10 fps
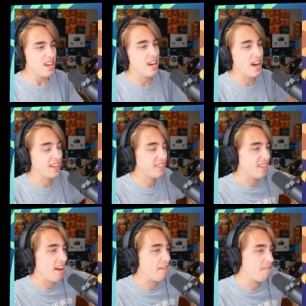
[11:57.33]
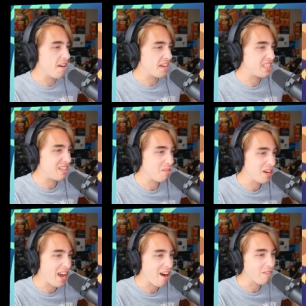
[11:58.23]
I sound very similar
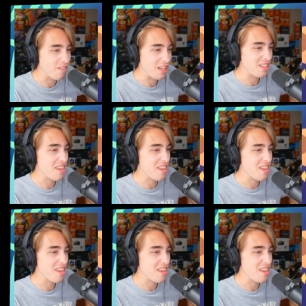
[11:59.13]
to Alphys.